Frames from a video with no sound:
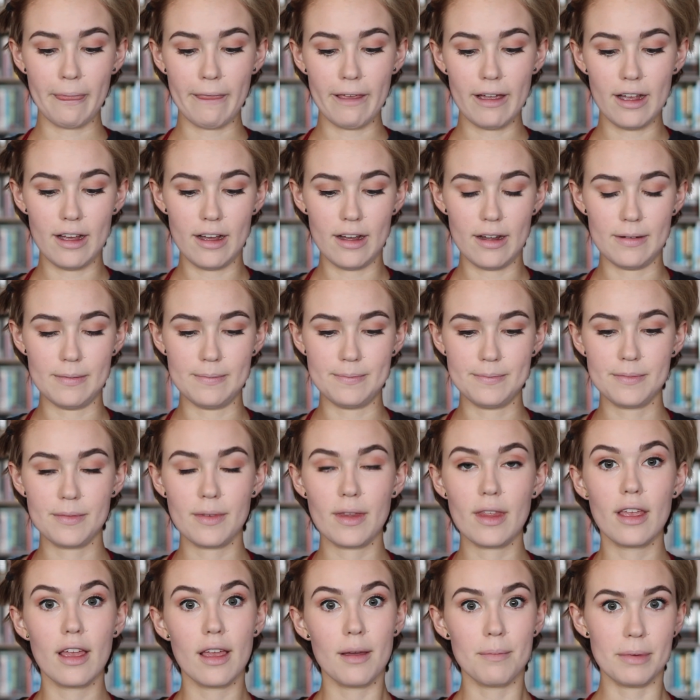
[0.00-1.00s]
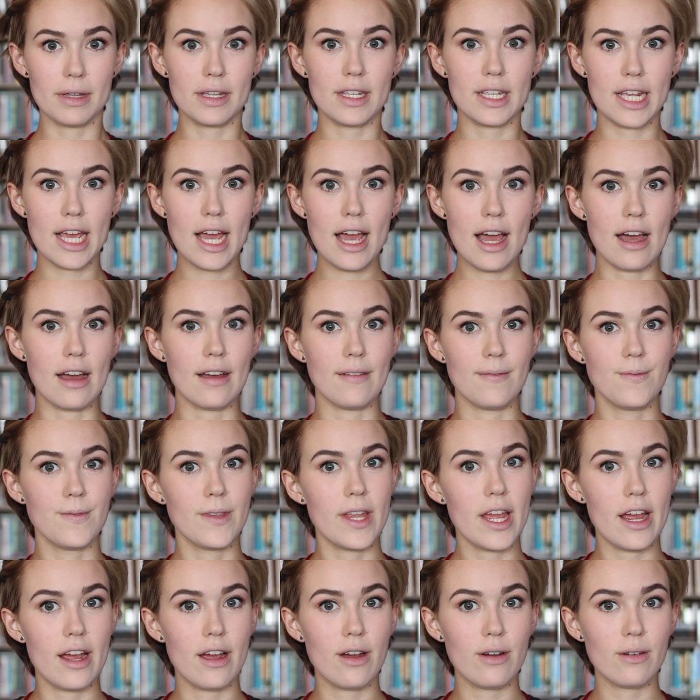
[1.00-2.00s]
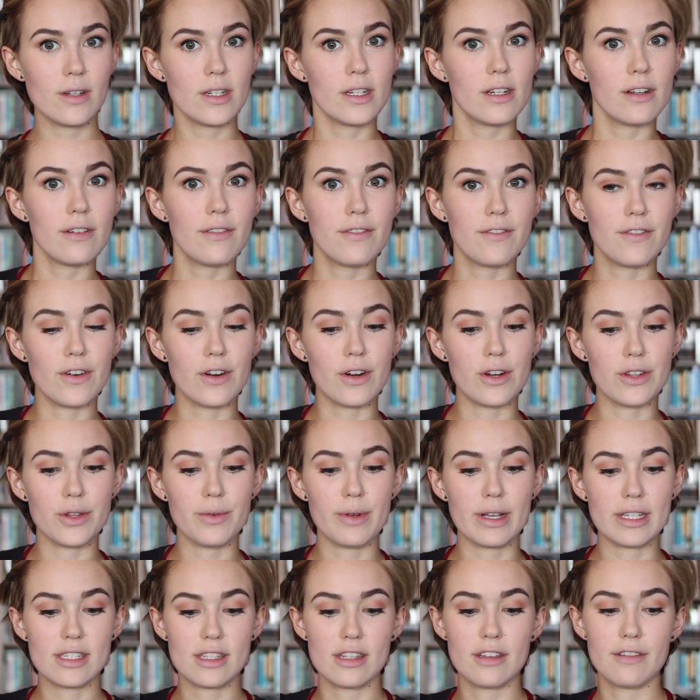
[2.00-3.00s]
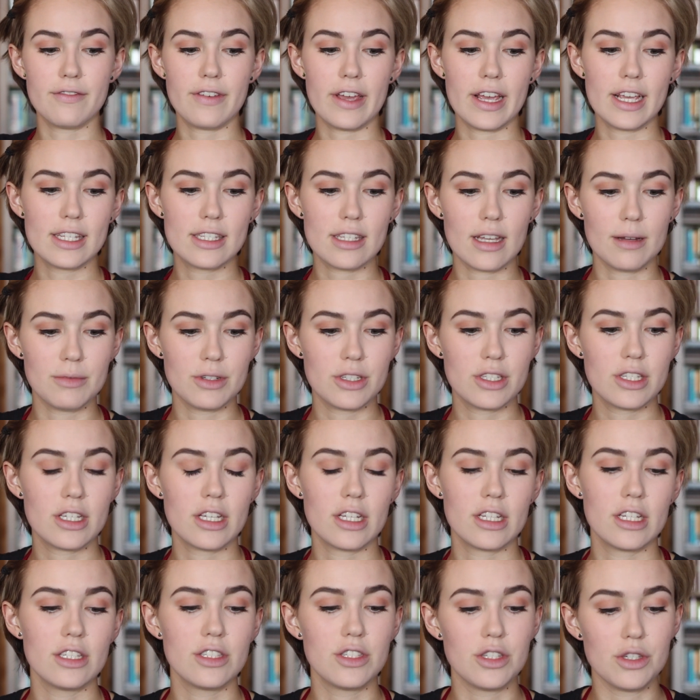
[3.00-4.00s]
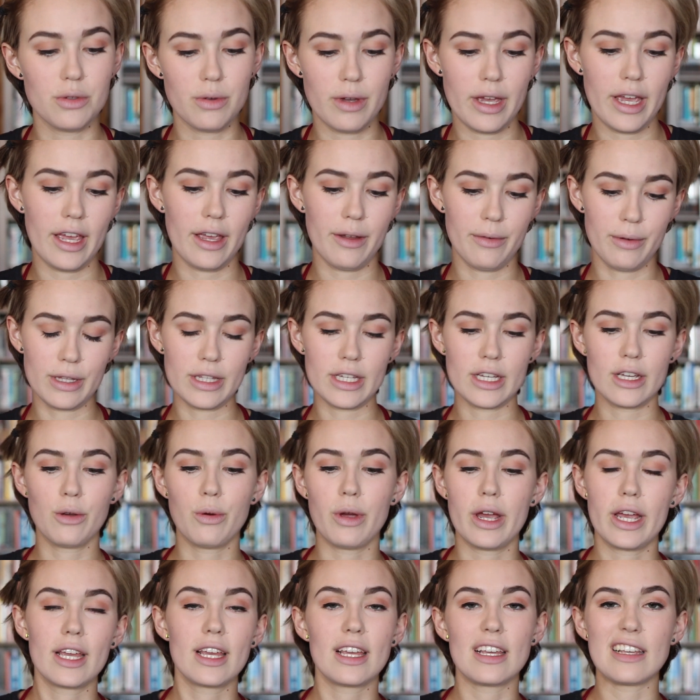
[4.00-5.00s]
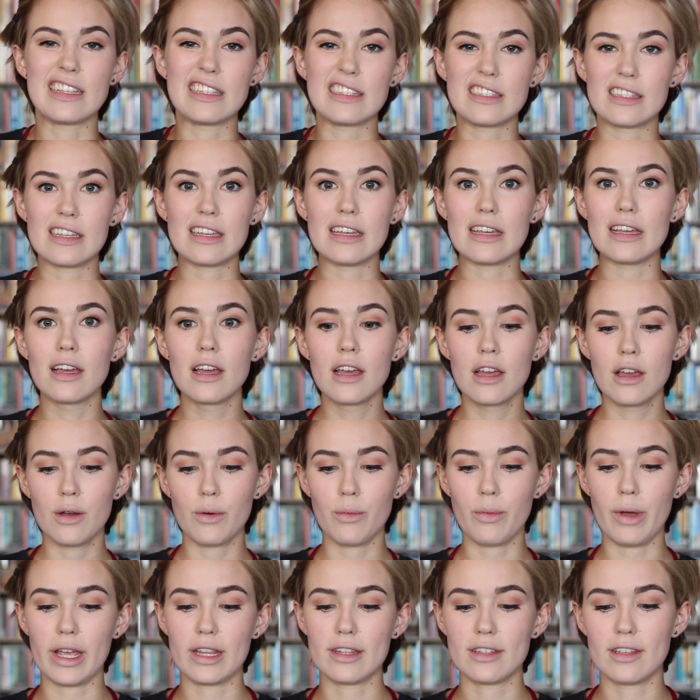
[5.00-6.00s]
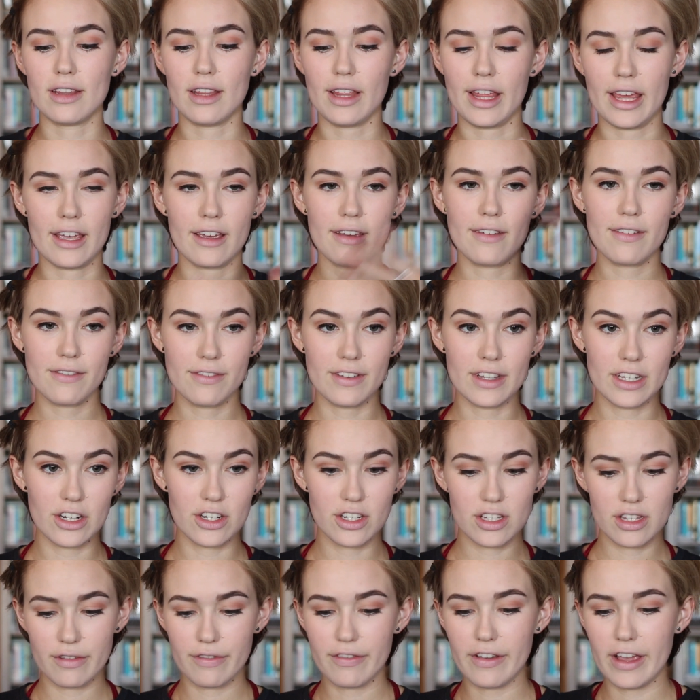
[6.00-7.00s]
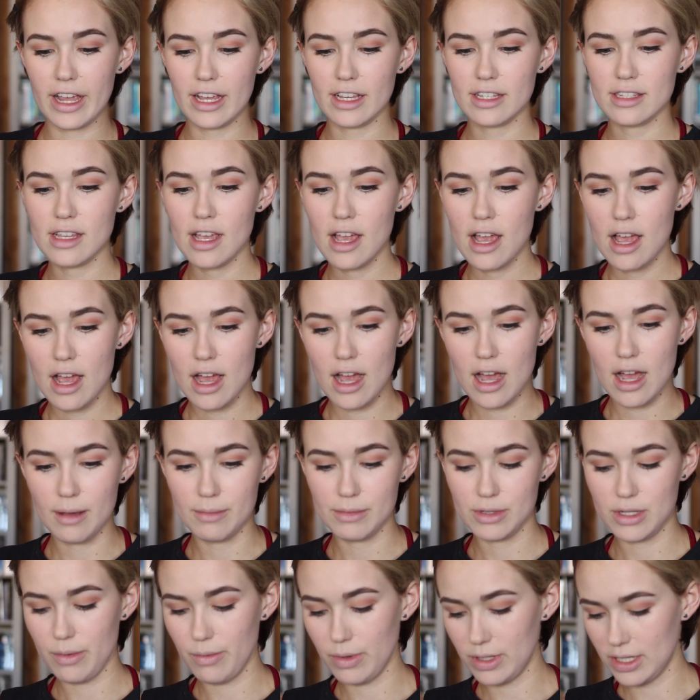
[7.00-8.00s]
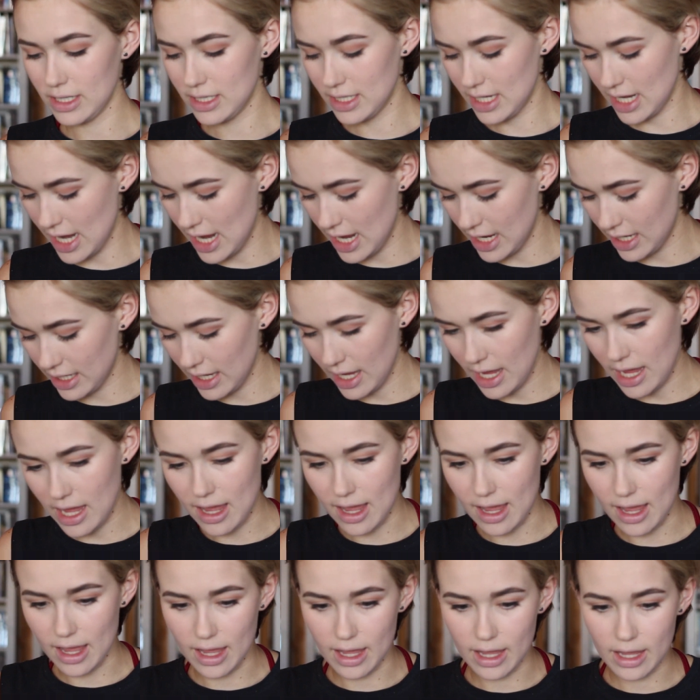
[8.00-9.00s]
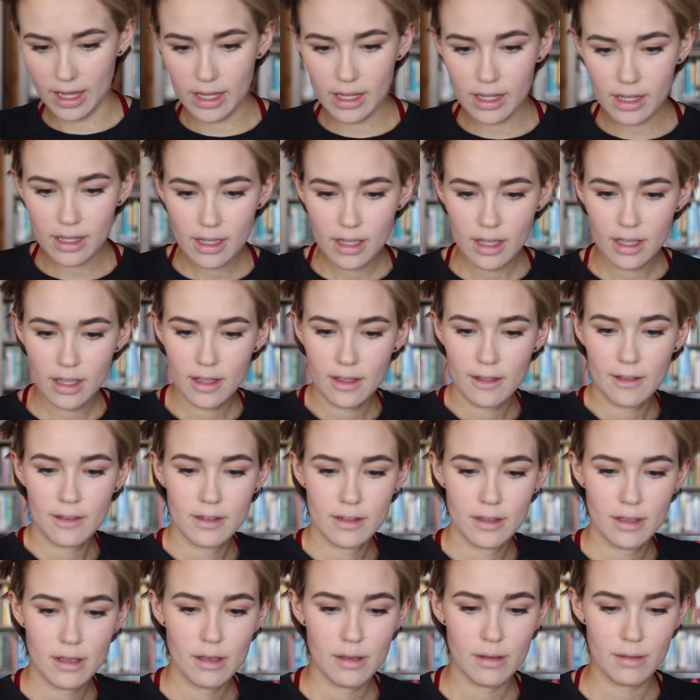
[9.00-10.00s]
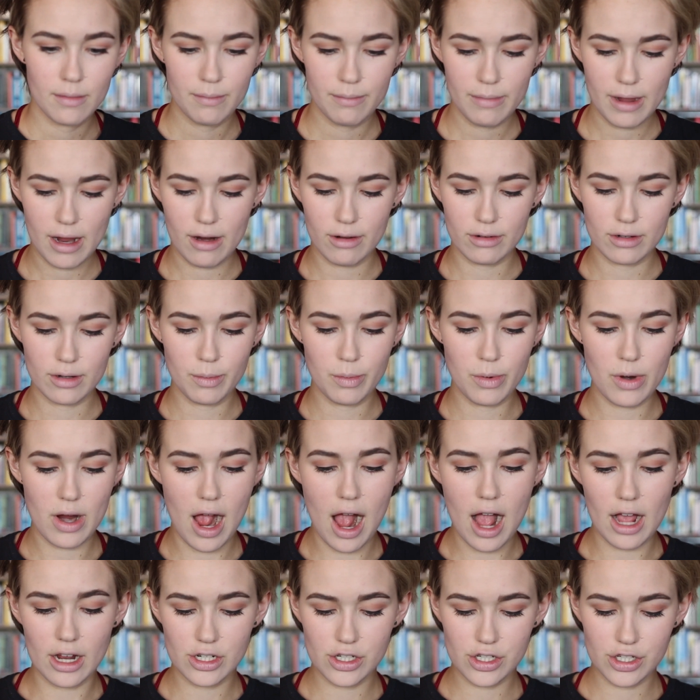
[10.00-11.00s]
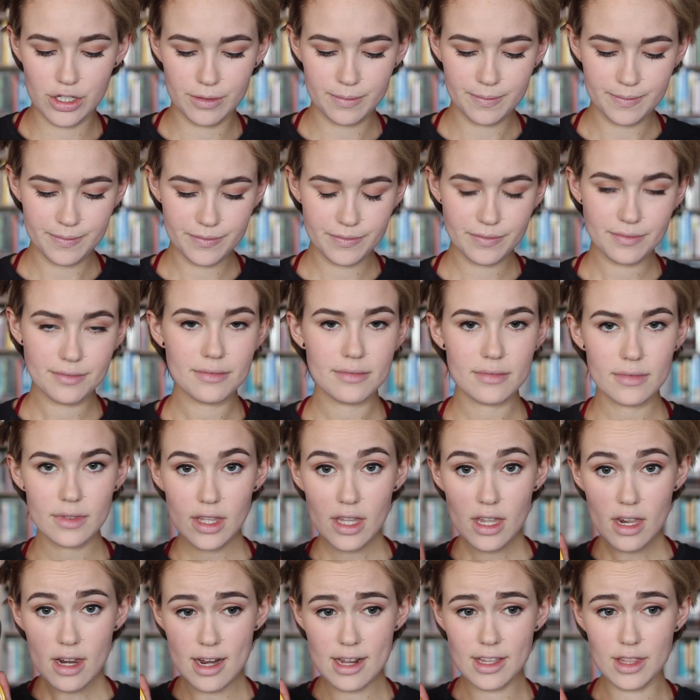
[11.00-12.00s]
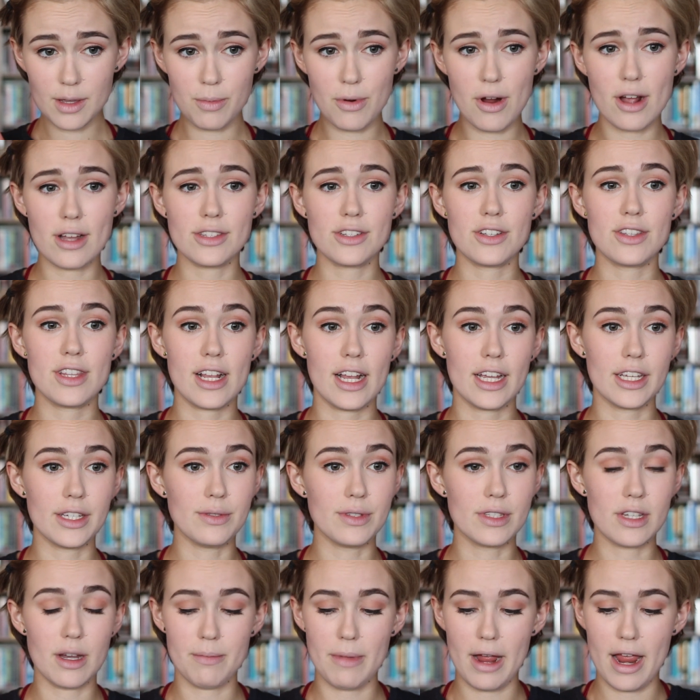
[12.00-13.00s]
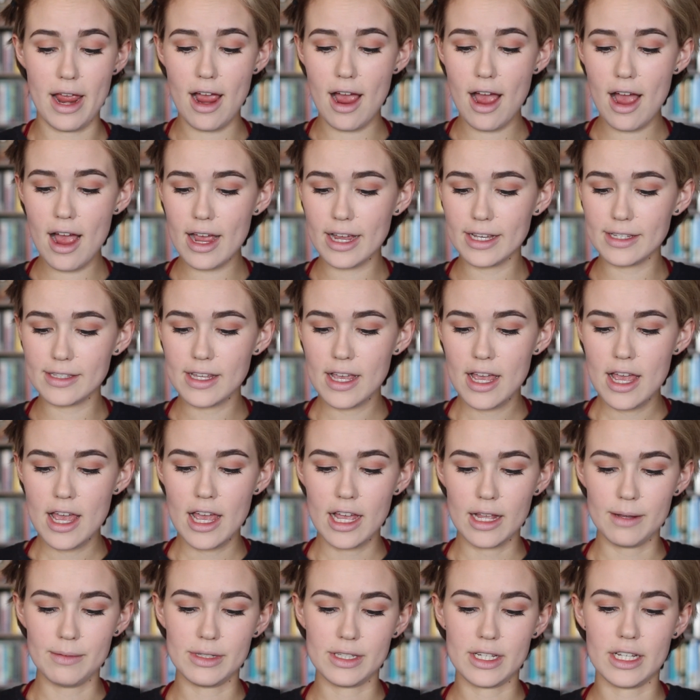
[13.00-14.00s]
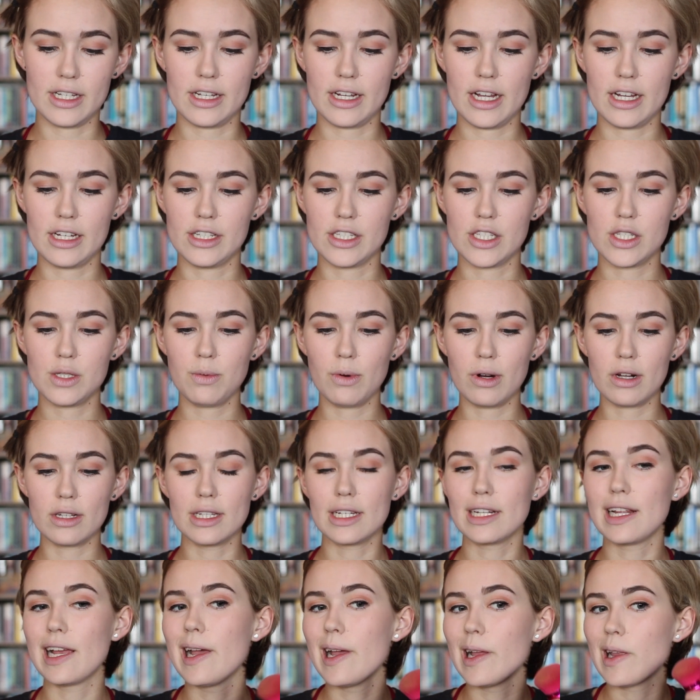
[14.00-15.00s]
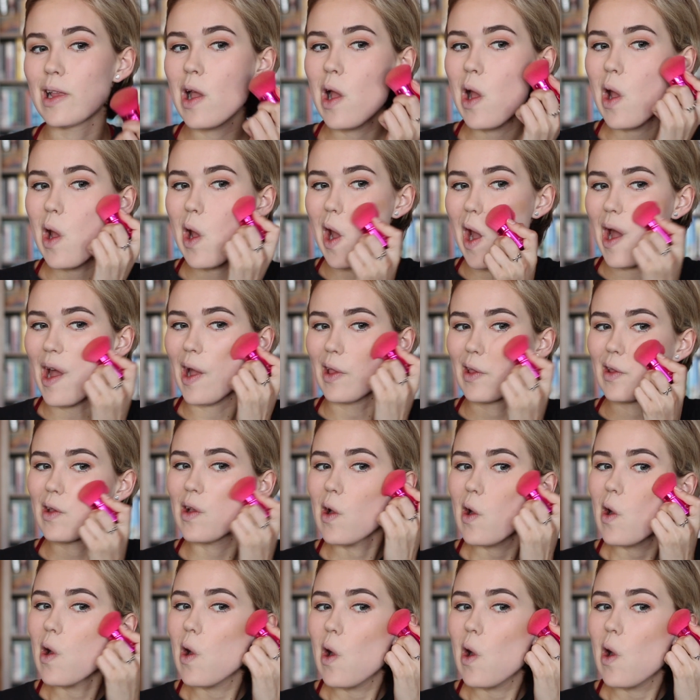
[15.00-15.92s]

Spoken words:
But yeah, now for the rest of the face, I'm just gonna do a really quick, easy way to like finish the face. So I wanna take a powder brush and the bronzer that I used on my eyes. I'm just gonna kind of swirl it in and